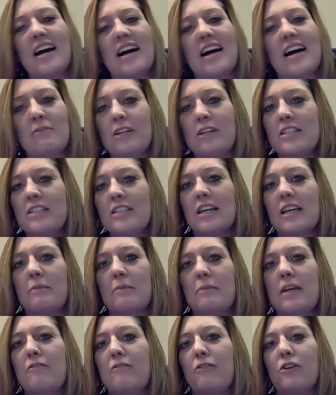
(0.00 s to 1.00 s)
we're just going to
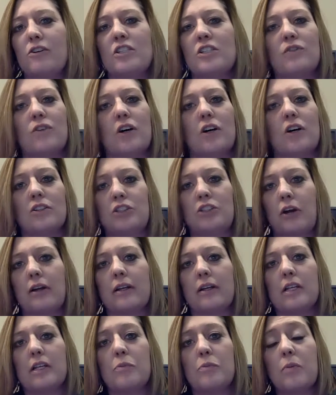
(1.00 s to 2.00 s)
be, first of all, sharing
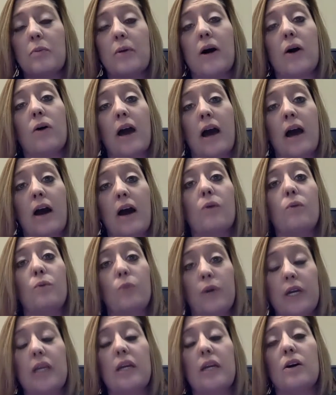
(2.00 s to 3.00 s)
a little bit about how
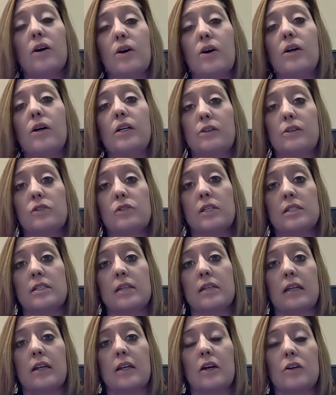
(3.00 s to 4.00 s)
we are using
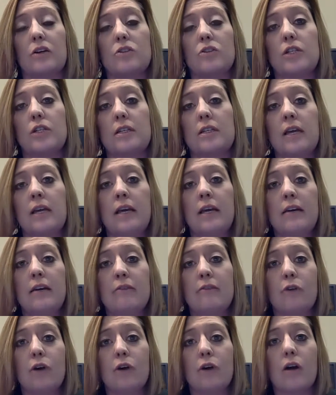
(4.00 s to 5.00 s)
technology
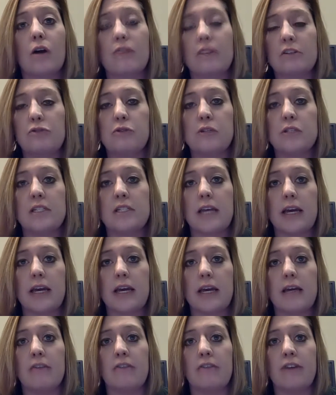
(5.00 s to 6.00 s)
for our Veterans
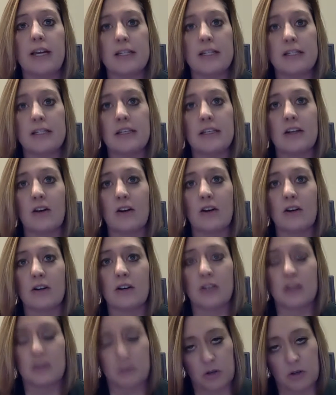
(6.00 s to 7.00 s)
Day events in
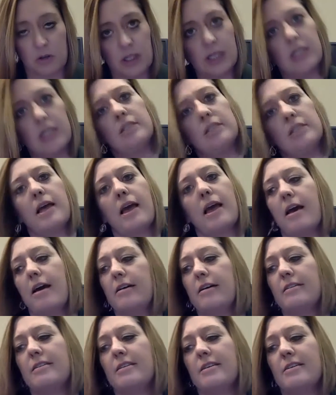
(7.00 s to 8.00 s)
our communities,
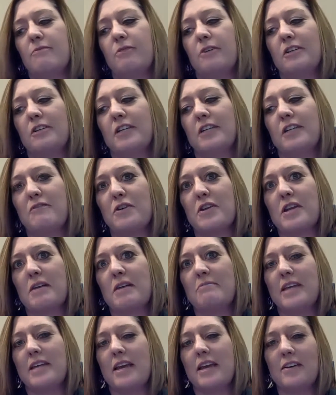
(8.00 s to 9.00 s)
and then we'll give you an
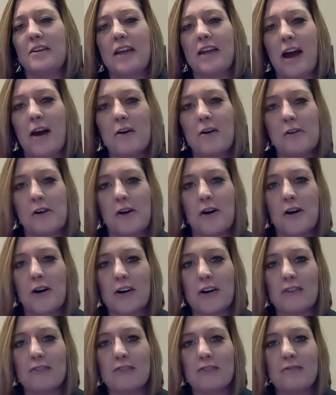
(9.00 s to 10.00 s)
update on how
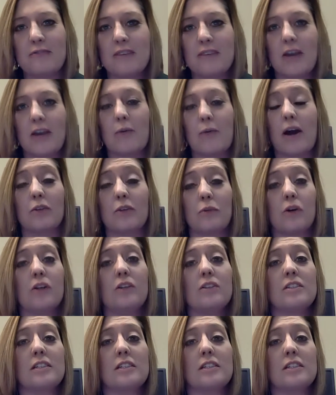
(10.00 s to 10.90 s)
our Around the World